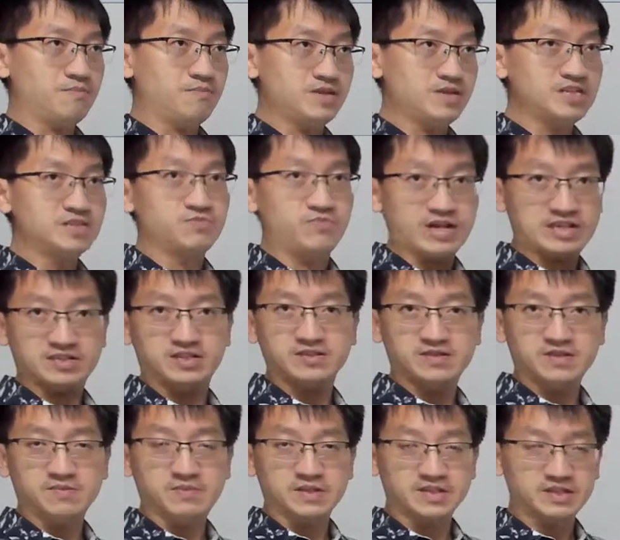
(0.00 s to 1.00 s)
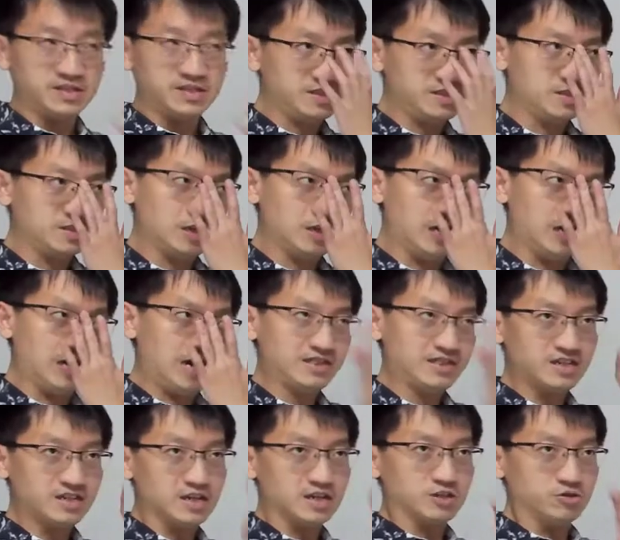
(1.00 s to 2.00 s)
please practice it, because I
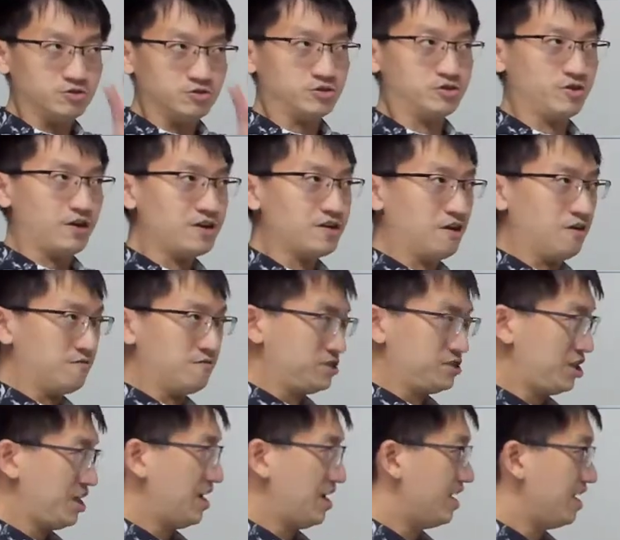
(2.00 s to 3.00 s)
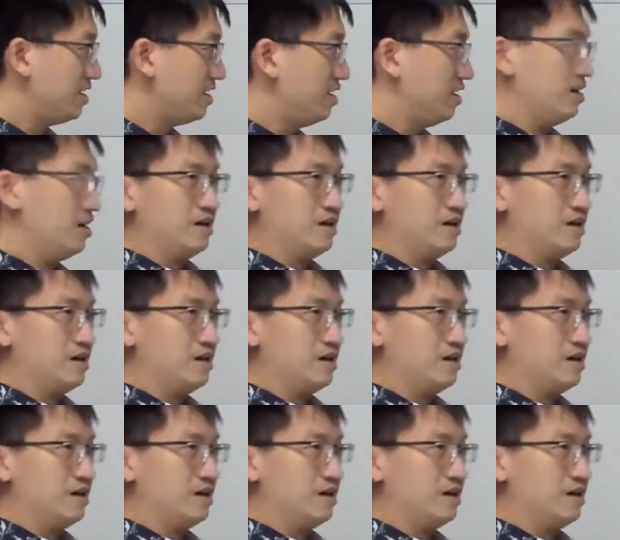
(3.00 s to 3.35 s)
think a good drawing of chair